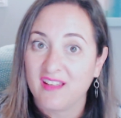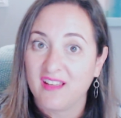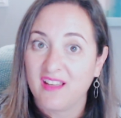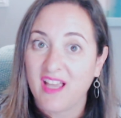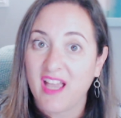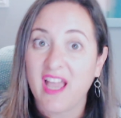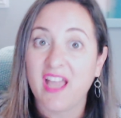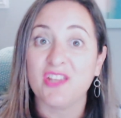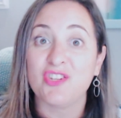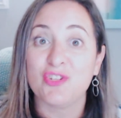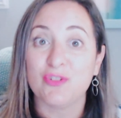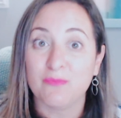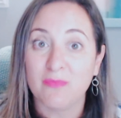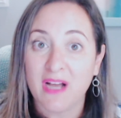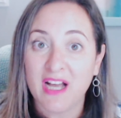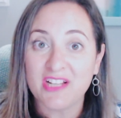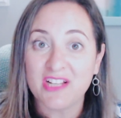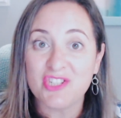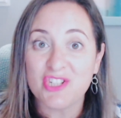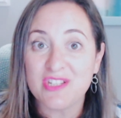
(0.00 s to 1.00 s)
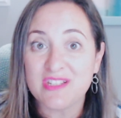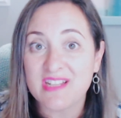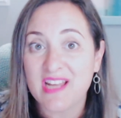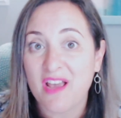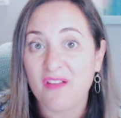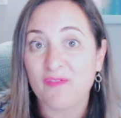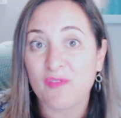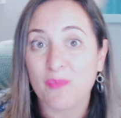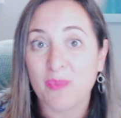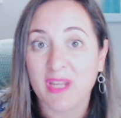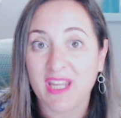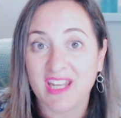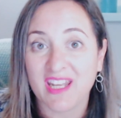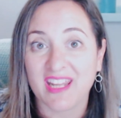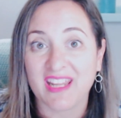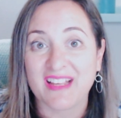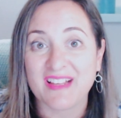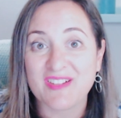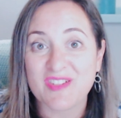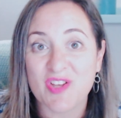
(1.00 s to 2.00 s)
And you might just have the
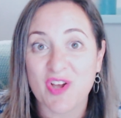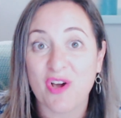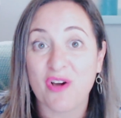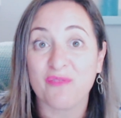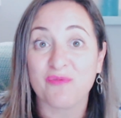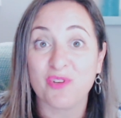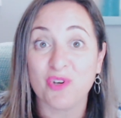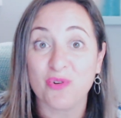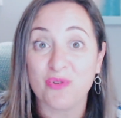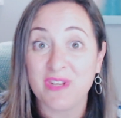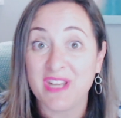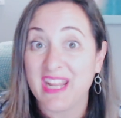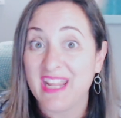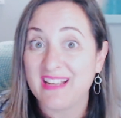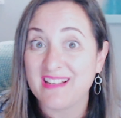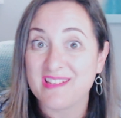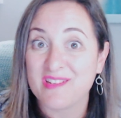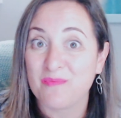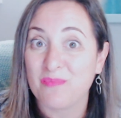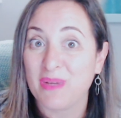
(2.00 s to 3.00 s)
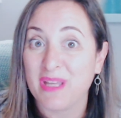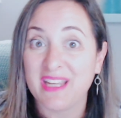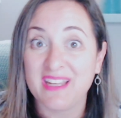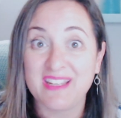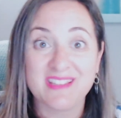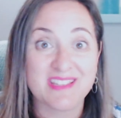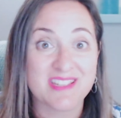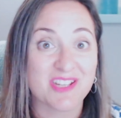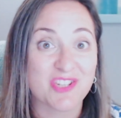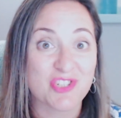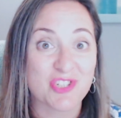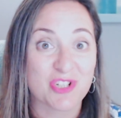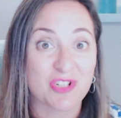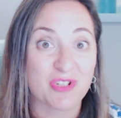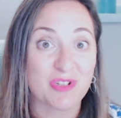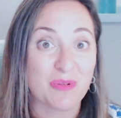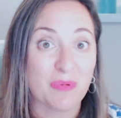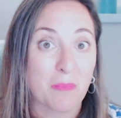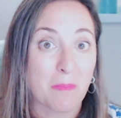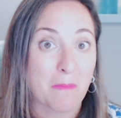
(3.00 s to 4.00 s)
beginnings of your next big
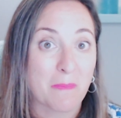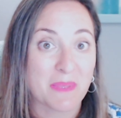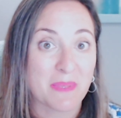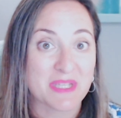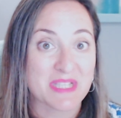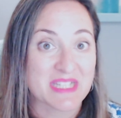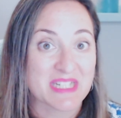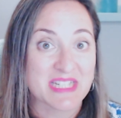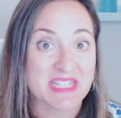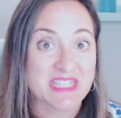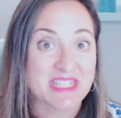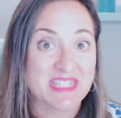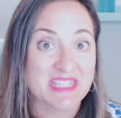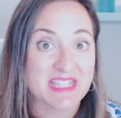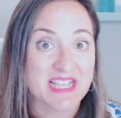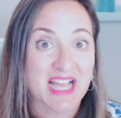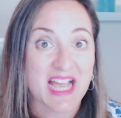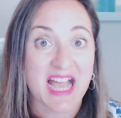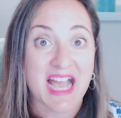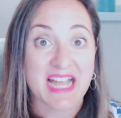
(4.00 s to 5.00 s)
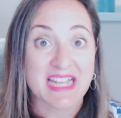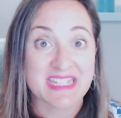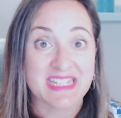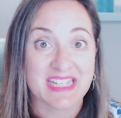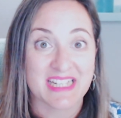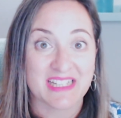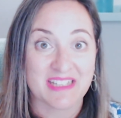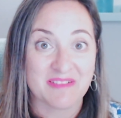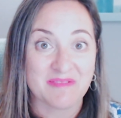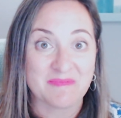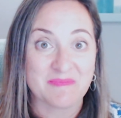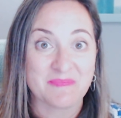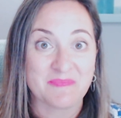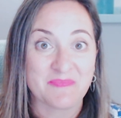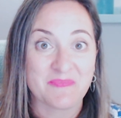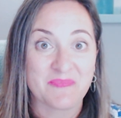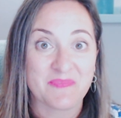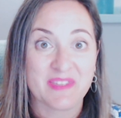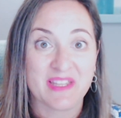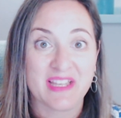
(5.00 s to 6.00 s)
digital business idea.
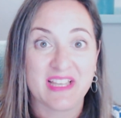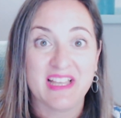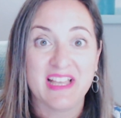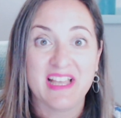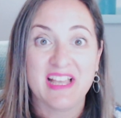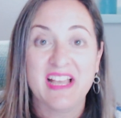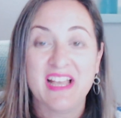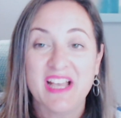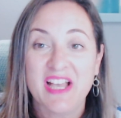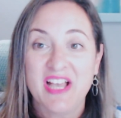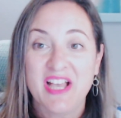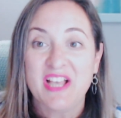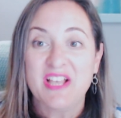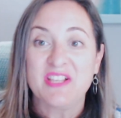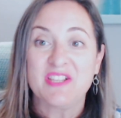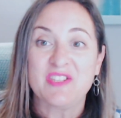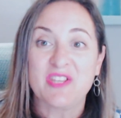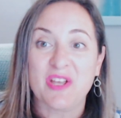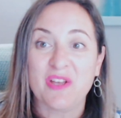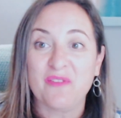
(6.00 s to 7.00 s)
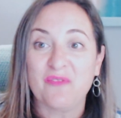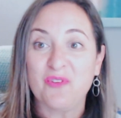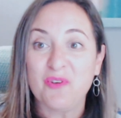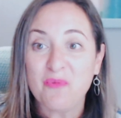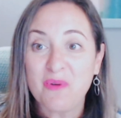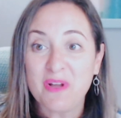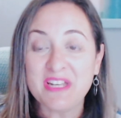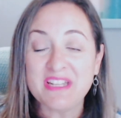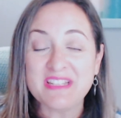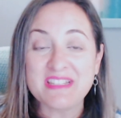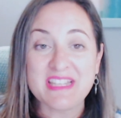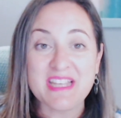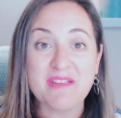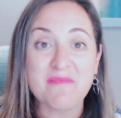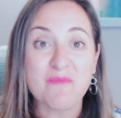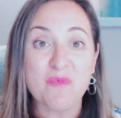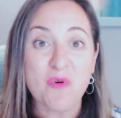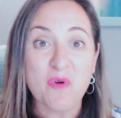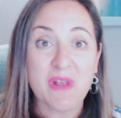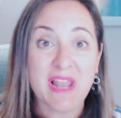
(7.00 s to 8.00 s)
So if you want to see
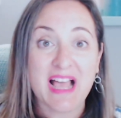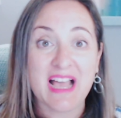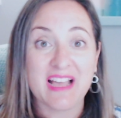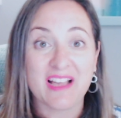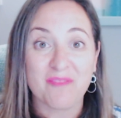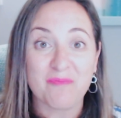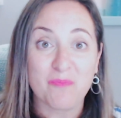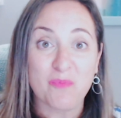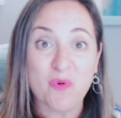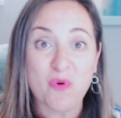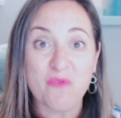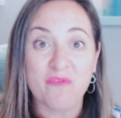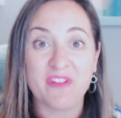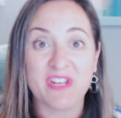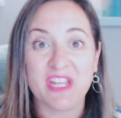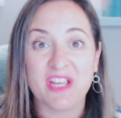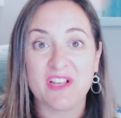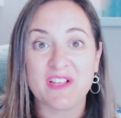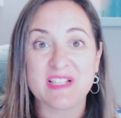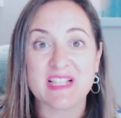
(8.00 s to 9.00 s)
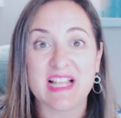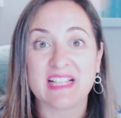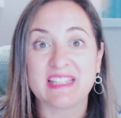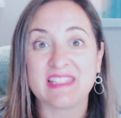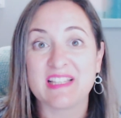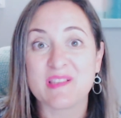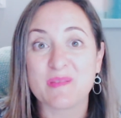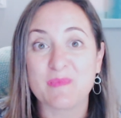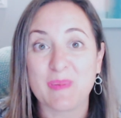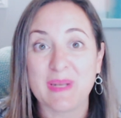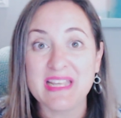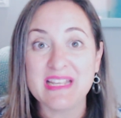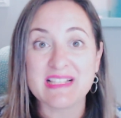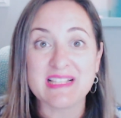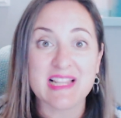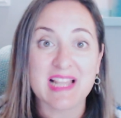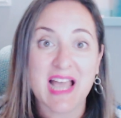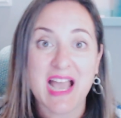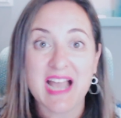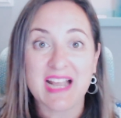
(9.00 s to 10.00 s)
more videos like this, please
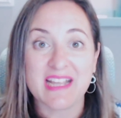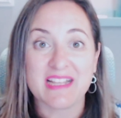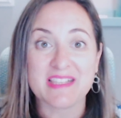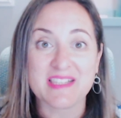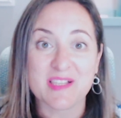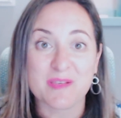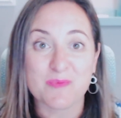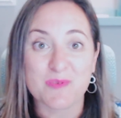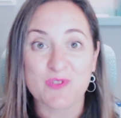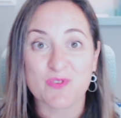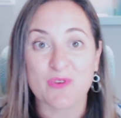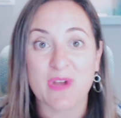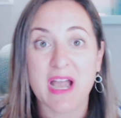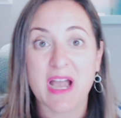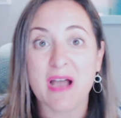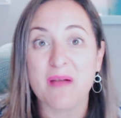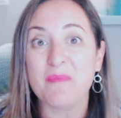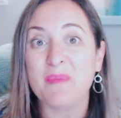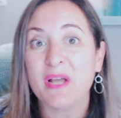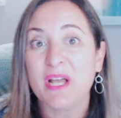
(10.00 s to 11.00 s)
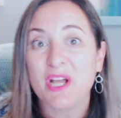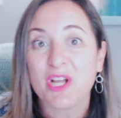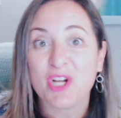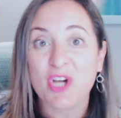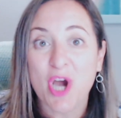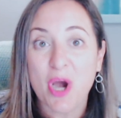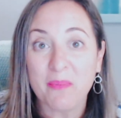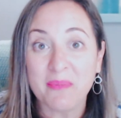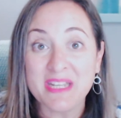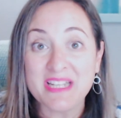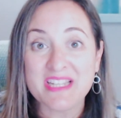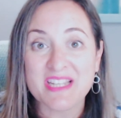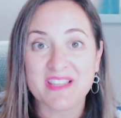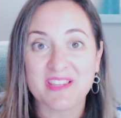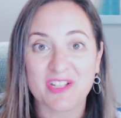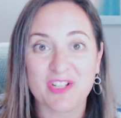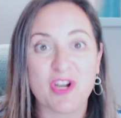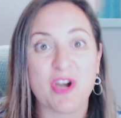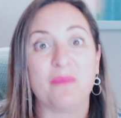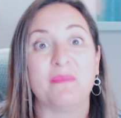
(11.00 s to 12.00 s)
like and subscribe. Comment in the
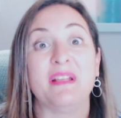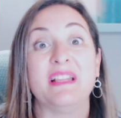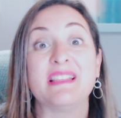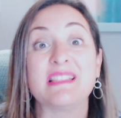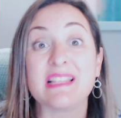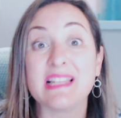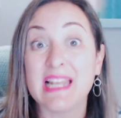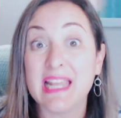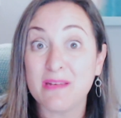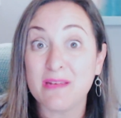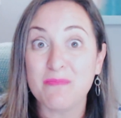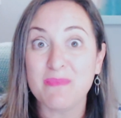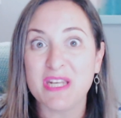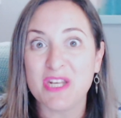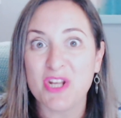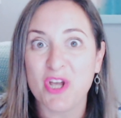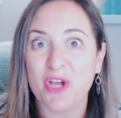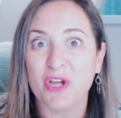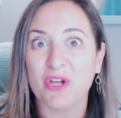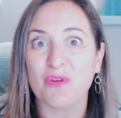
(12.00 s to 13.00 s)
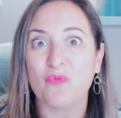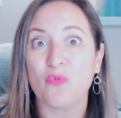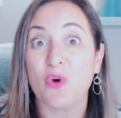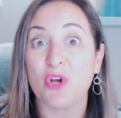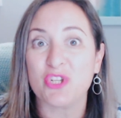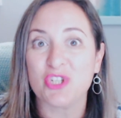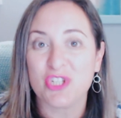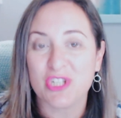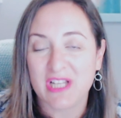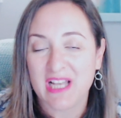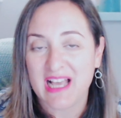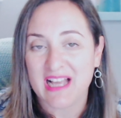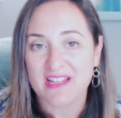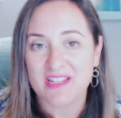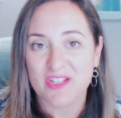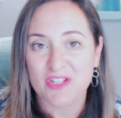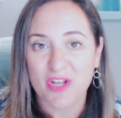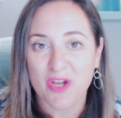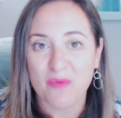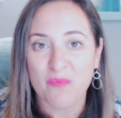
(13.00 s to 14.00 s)
comments. Let me know what you'd like
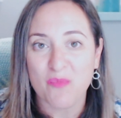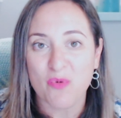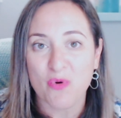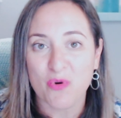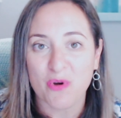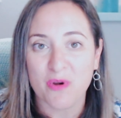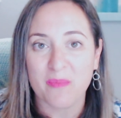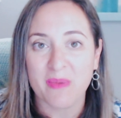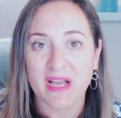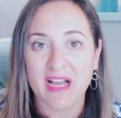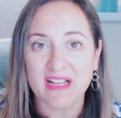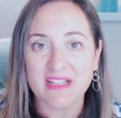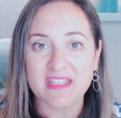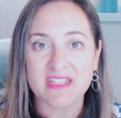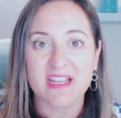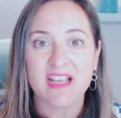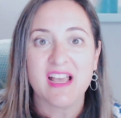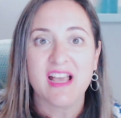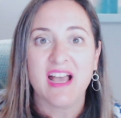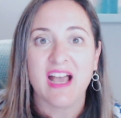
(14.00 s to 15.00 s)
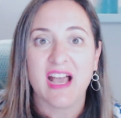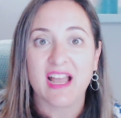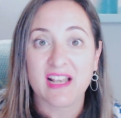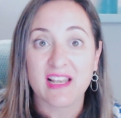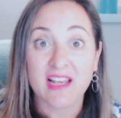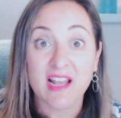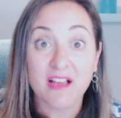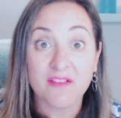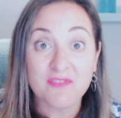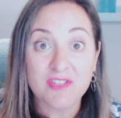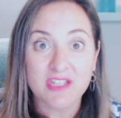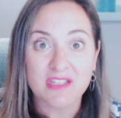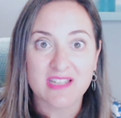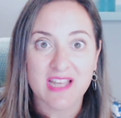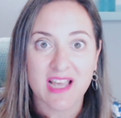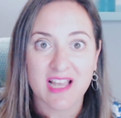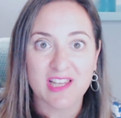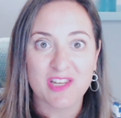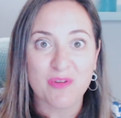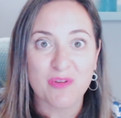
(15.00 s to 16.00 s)
to know more about. I'd love to
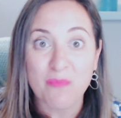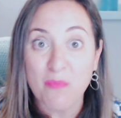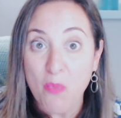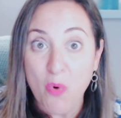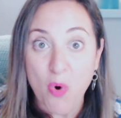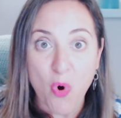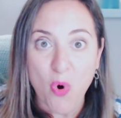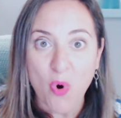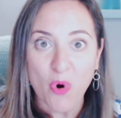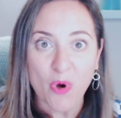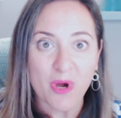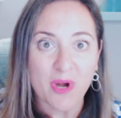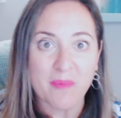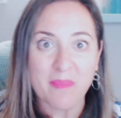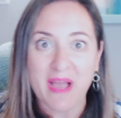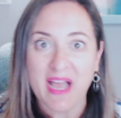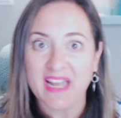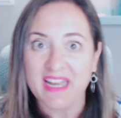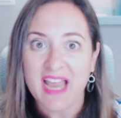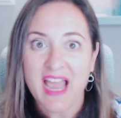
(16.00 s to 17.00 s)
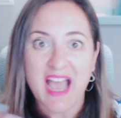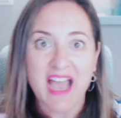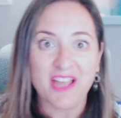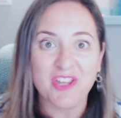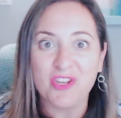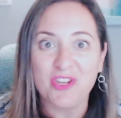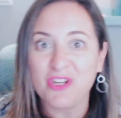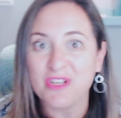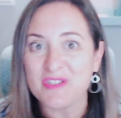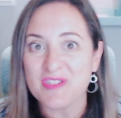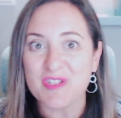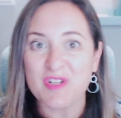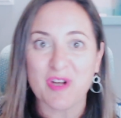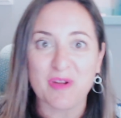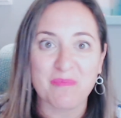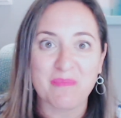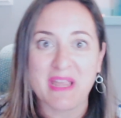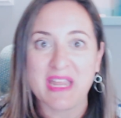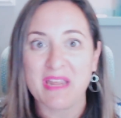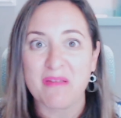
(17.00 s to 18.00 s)
tell you more about how you can start
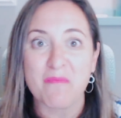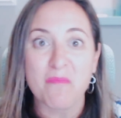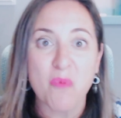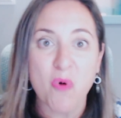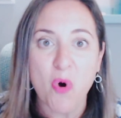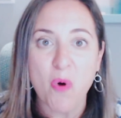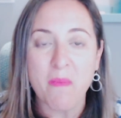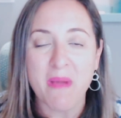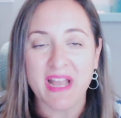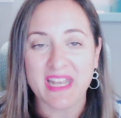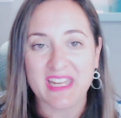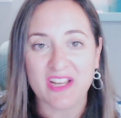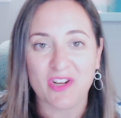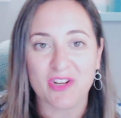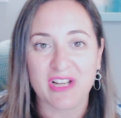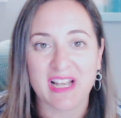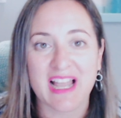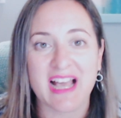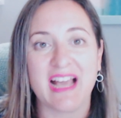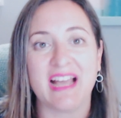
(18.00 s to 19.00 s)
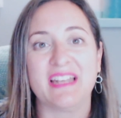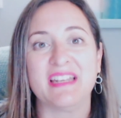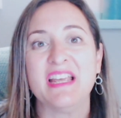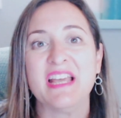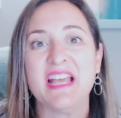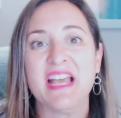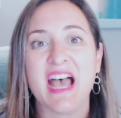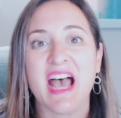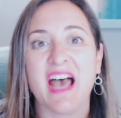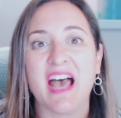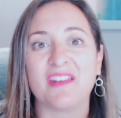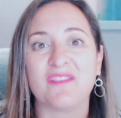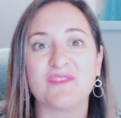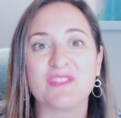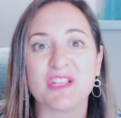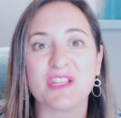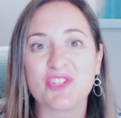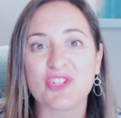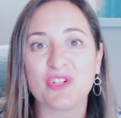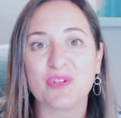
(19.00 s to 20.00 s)
making more money online out of
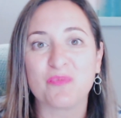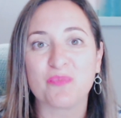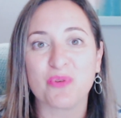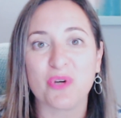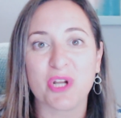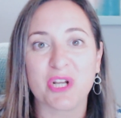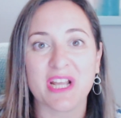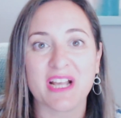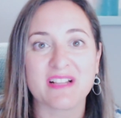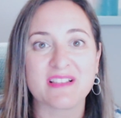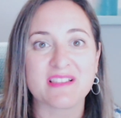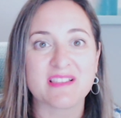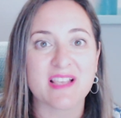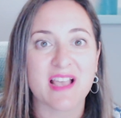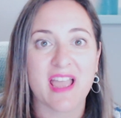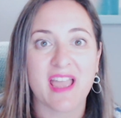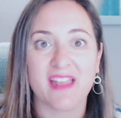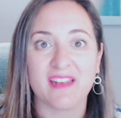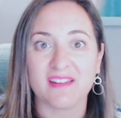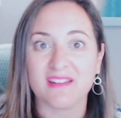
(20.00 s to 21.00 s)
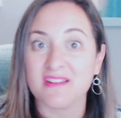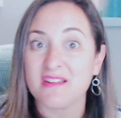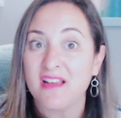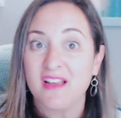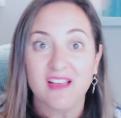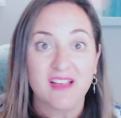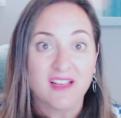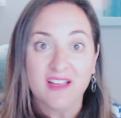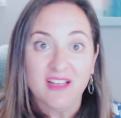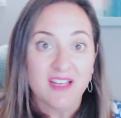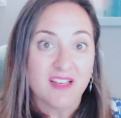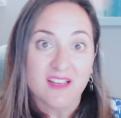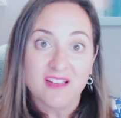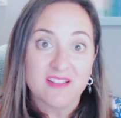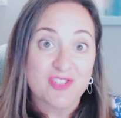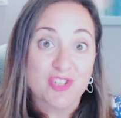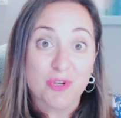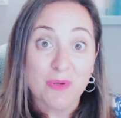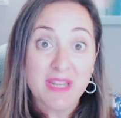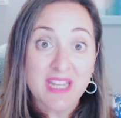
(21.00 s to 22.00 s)
digital products and
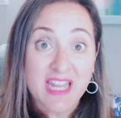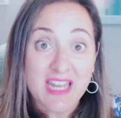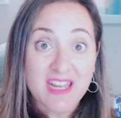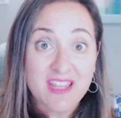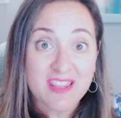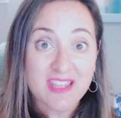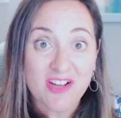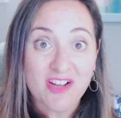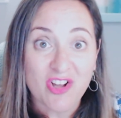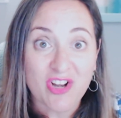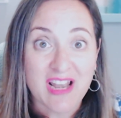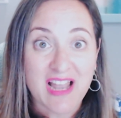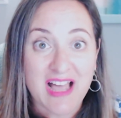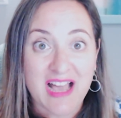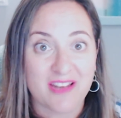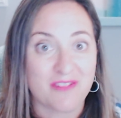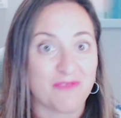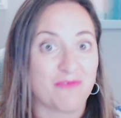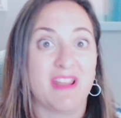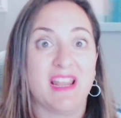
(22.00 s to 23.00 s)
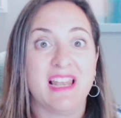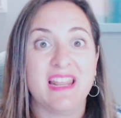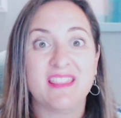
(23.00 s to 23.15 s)
doing anything online, really.